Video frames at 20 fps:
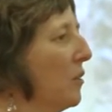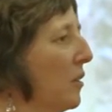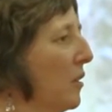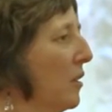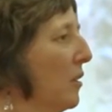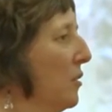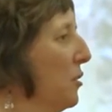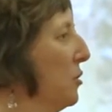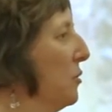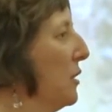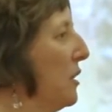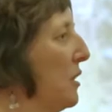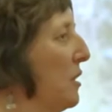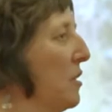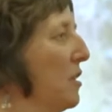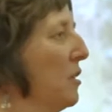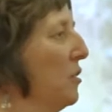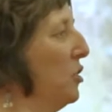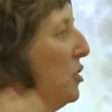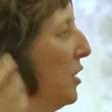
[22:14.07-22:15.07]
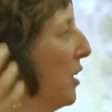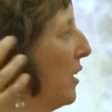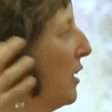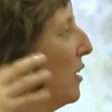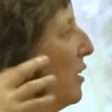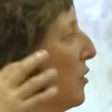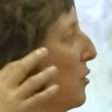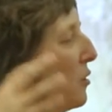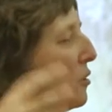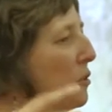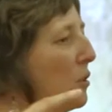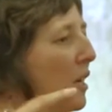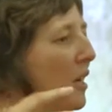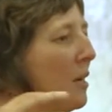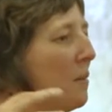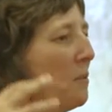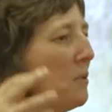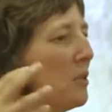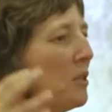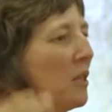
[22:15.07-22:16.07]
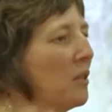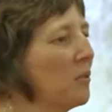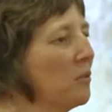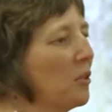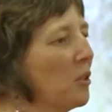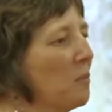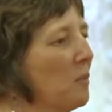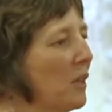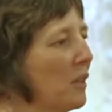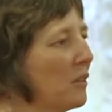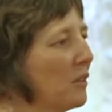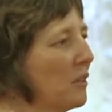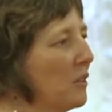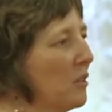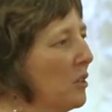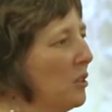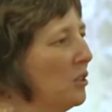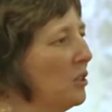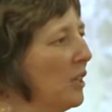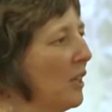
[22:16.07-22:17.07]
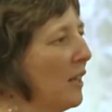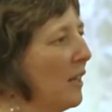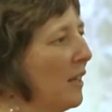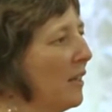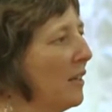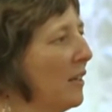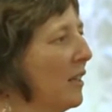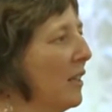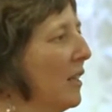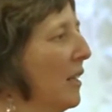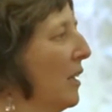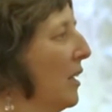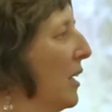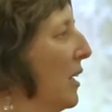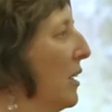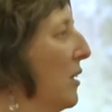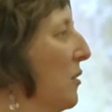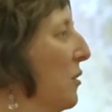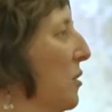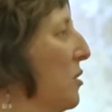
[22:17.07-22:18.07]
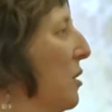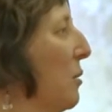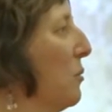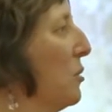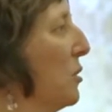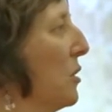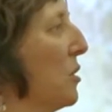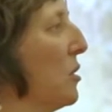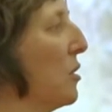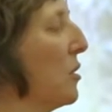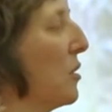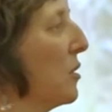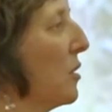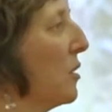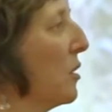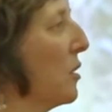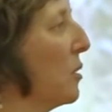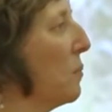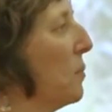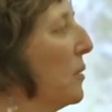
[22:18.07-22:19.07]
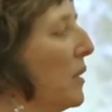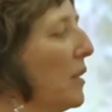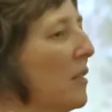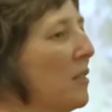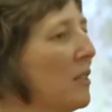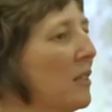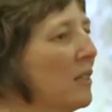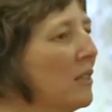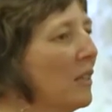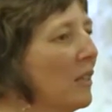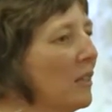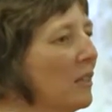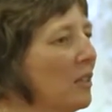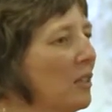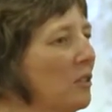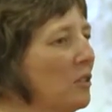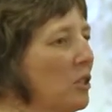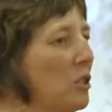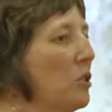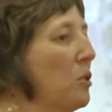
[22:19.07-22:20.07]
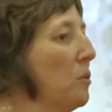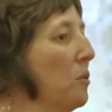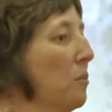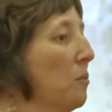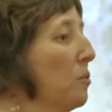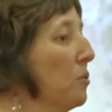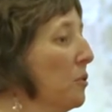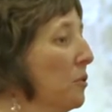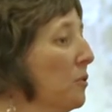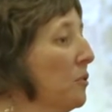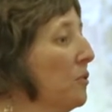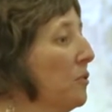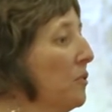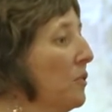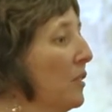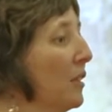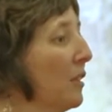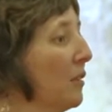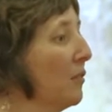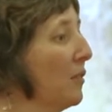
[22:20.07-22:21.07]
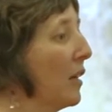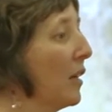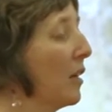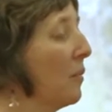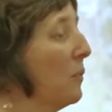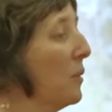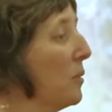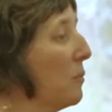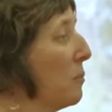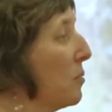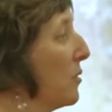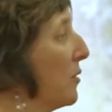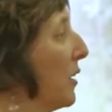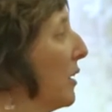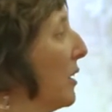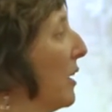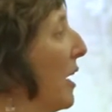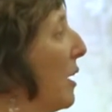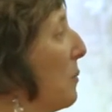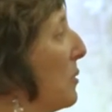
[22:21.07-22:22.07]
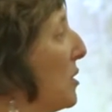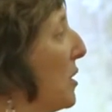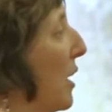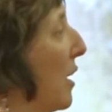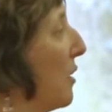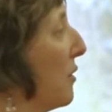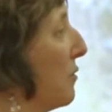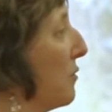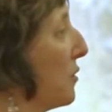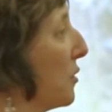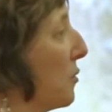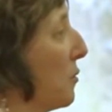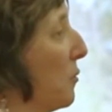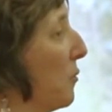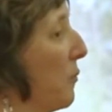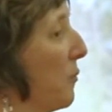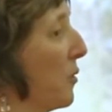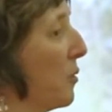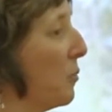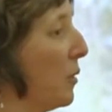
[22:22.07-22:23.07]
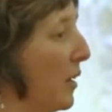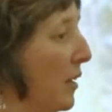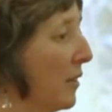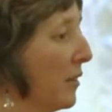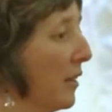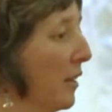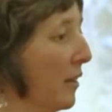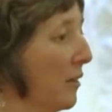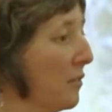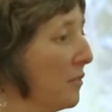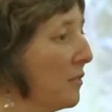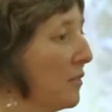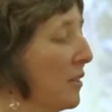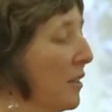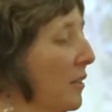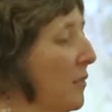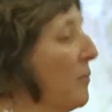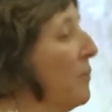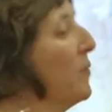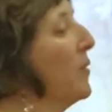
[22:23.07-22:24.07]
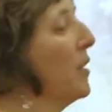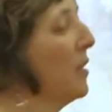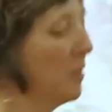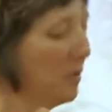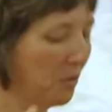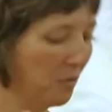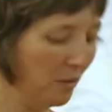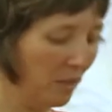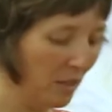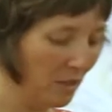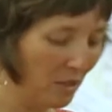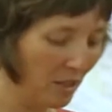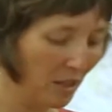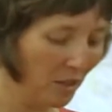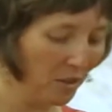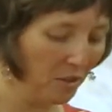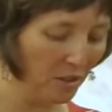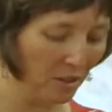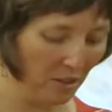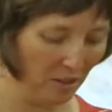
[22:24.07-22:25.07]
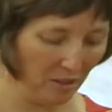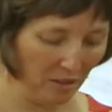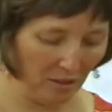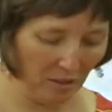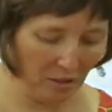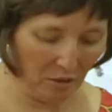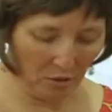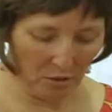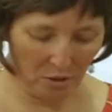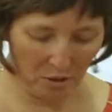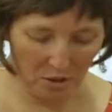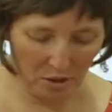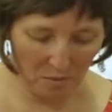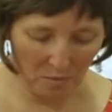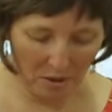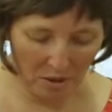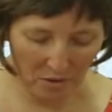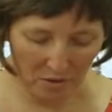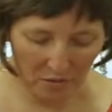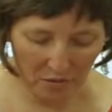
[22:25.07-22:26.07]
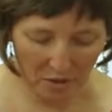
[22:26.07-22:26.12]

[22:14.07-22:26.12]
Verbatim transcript: uh, trees that shade other crops that grow better in the shade, and, or some trees that are, are planted uh, just to improve the environment and provide habitat for wildlife that creates a healthy ecosystem on the